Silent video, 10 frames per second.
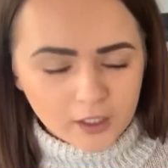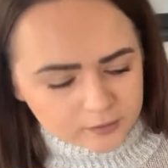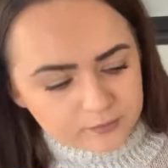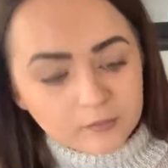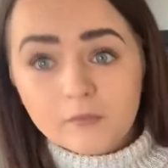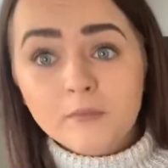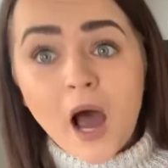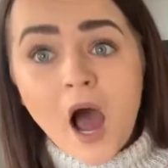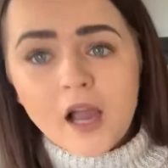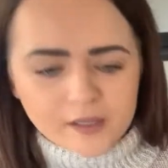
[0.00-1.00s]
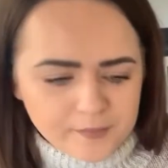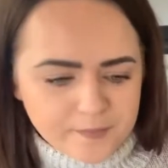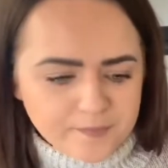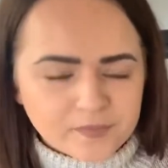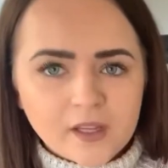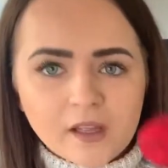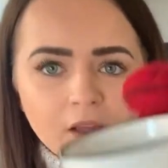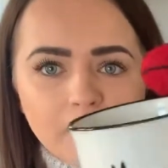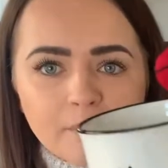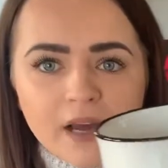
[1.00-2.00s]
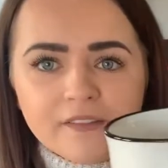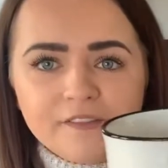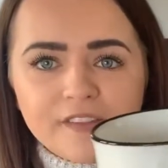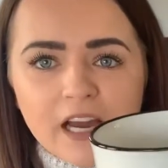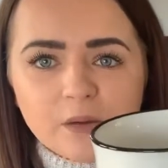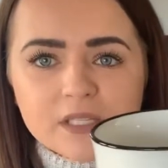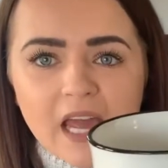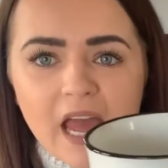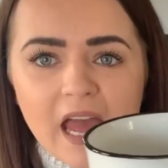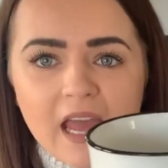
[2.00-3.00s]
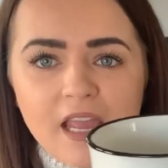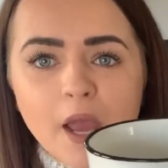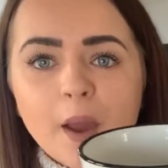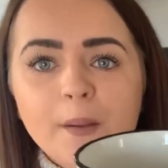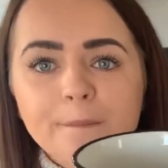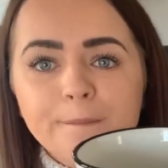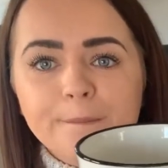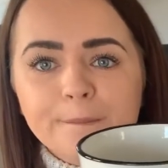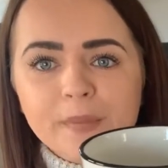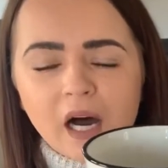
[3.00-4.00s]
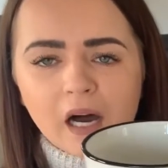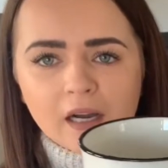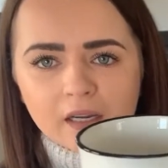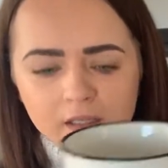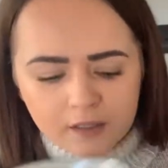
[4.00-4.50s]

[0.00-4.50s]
Mug. Puff found a mug.